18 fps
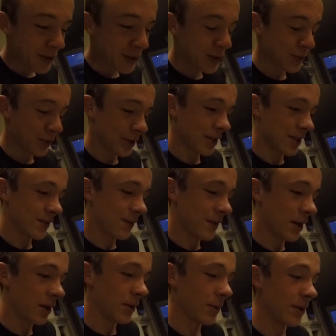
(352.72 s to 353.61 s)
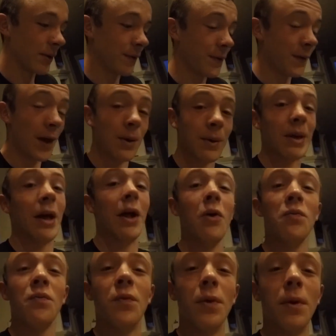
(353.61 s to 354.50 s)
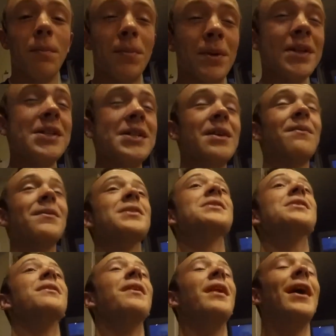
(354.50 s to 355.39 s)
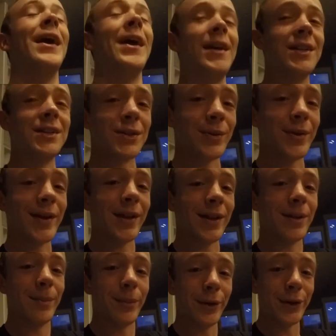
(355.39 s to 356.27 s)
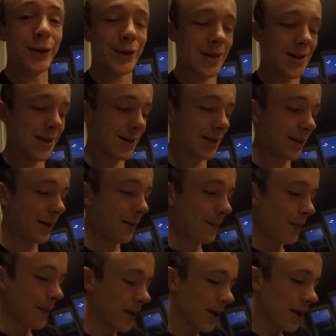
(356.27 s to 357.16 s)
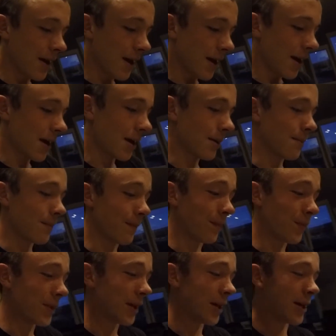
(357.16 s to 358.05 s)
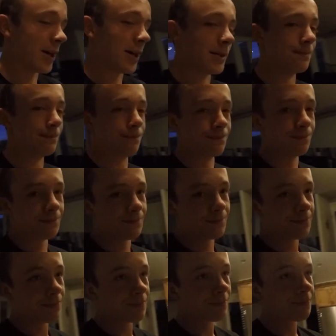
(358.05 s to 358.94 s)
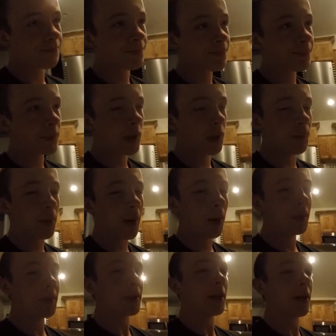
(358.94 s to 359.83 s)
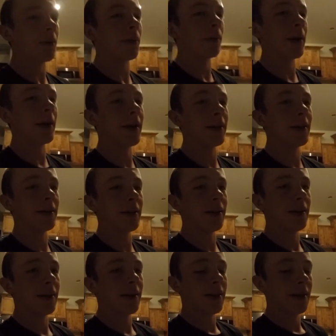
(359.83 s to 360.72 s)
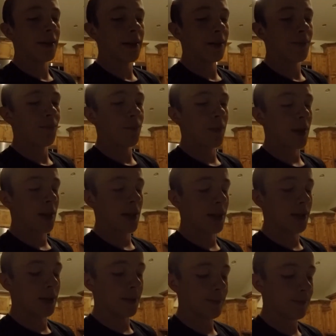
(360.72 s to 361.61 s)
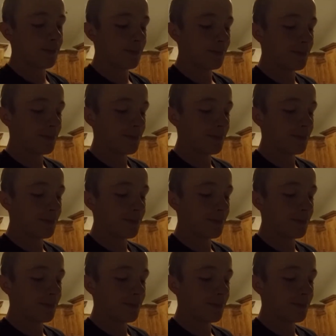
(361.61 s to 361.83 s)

enjoyed this video and you found it helpful, please give this a like, it's greatly appreciated. And, um, you probably know Ren, um,